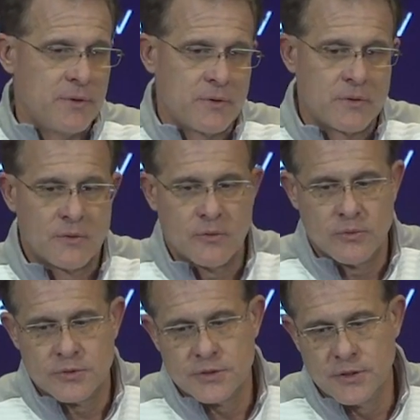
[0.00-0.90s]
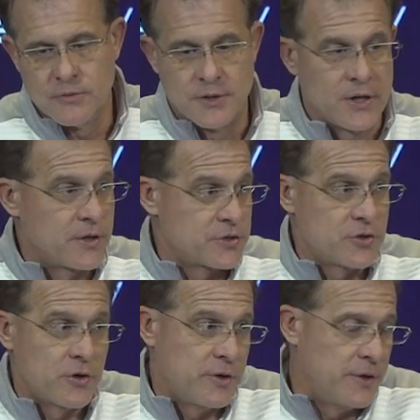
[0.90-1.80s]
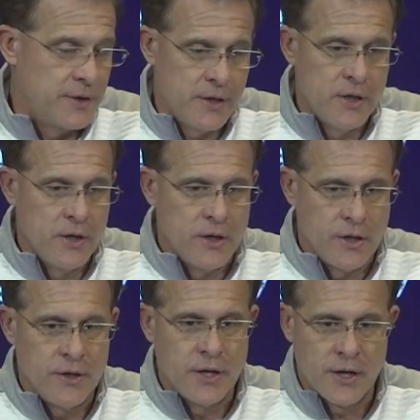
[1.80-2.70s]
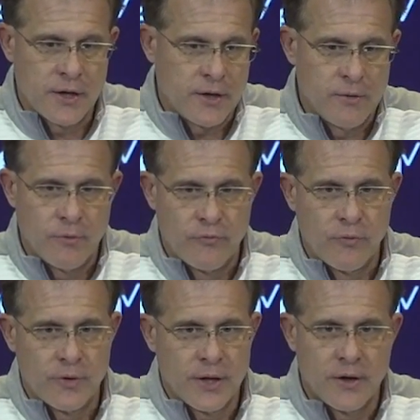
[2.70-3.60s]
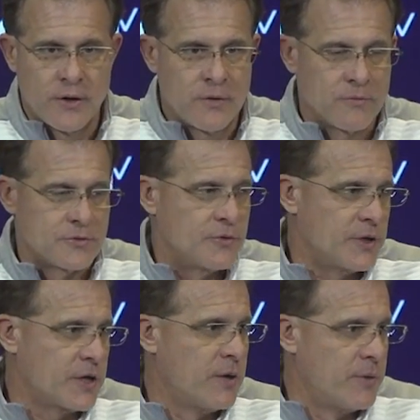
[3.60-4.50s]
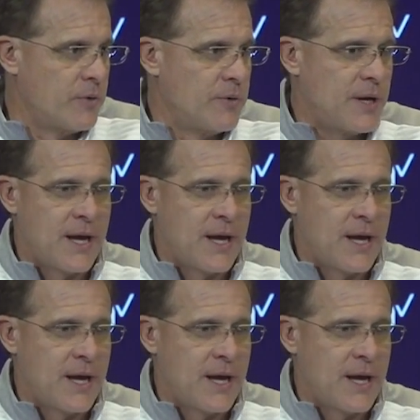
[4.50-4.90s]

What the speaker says: And of course, you know, Derek starting, and Derek, you know, before he got hurt, was really coming on.